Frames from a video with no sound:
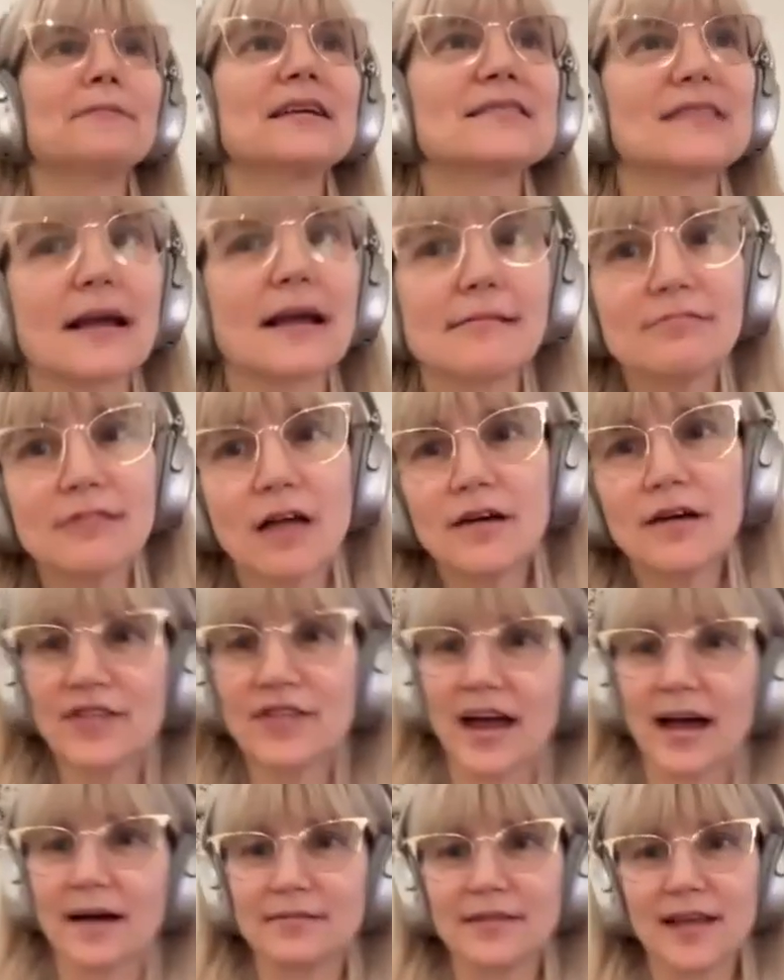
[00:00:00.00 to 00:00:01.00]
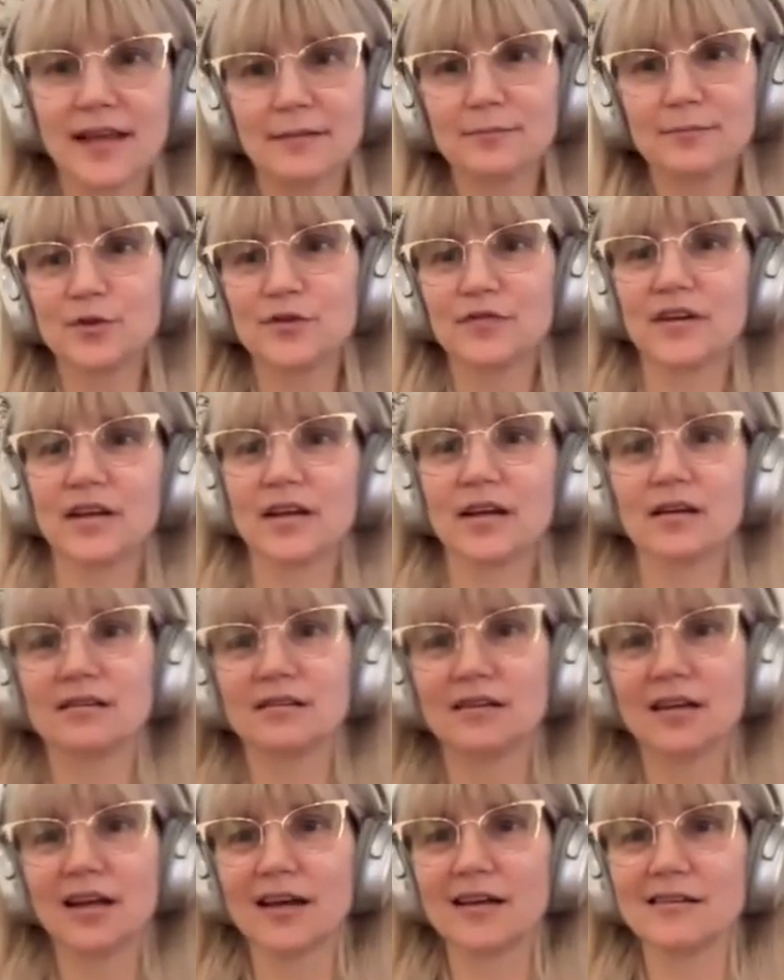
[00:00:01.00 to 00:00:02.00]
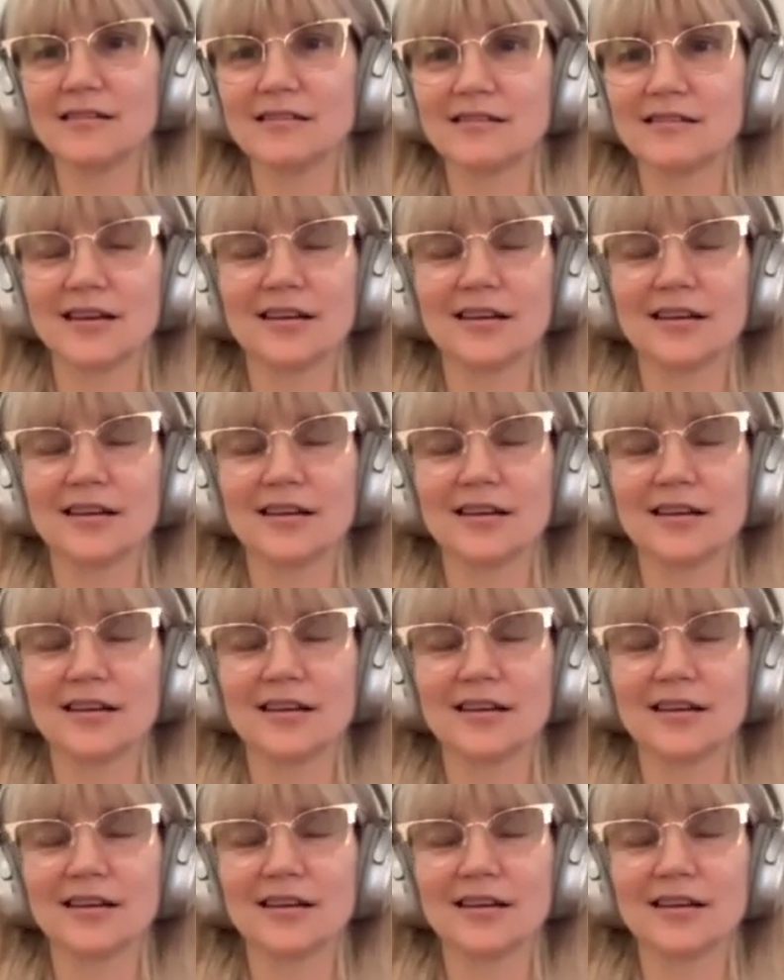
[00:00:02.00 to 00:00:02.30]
because I love that, that movie and, and,